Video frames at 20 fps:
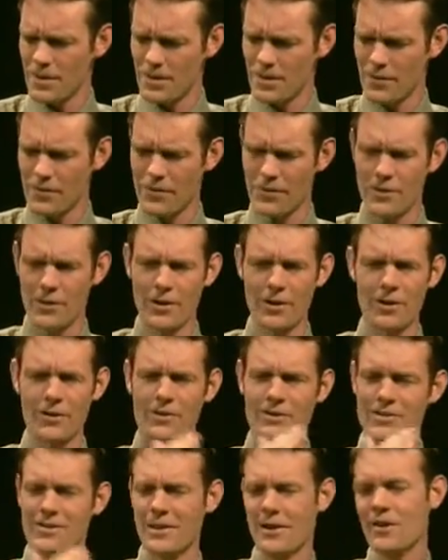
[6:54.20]
they're
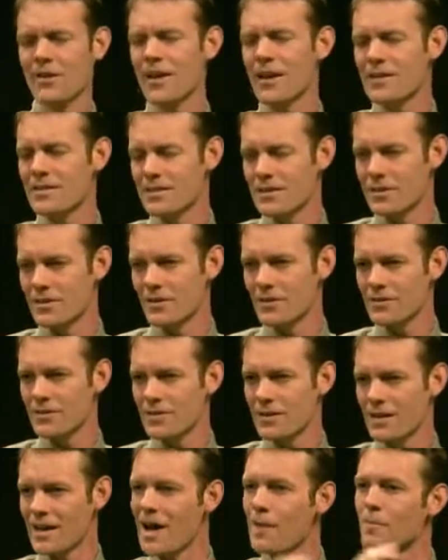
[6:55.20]
sterilized needles.
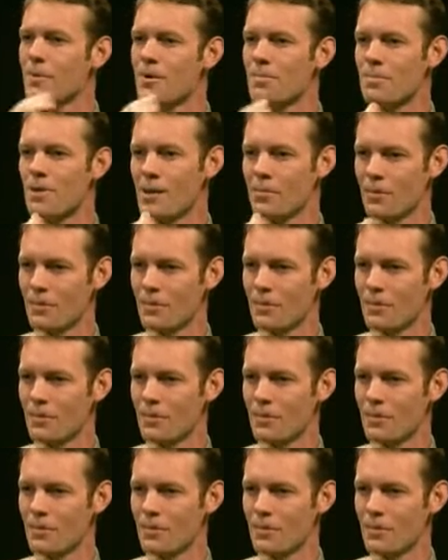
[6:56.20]
They come in a bubble